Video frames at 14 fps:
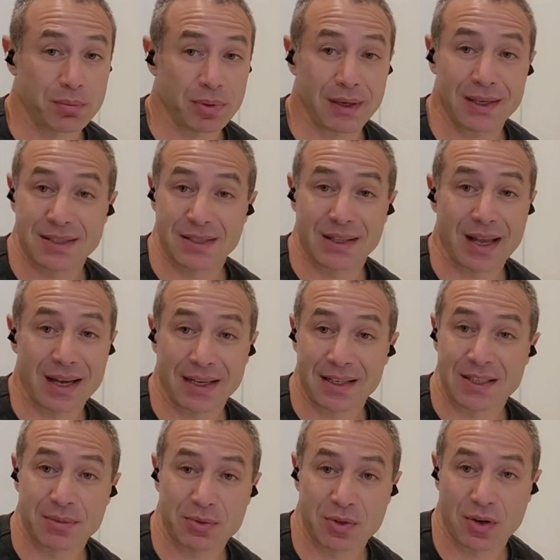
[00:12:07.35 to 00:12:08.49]
please like and
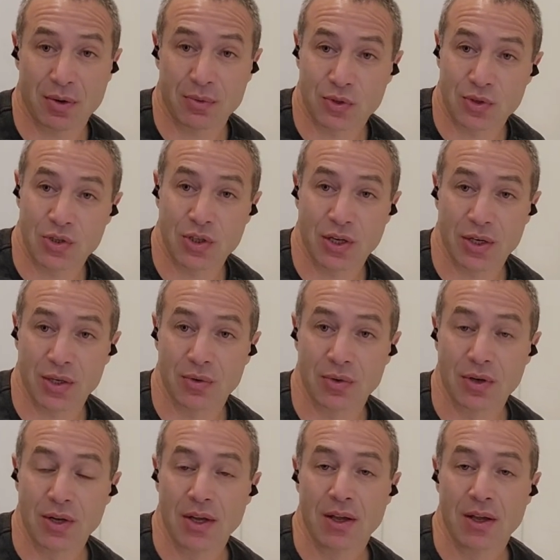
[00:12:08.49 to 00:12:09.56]
subscribe to this channel.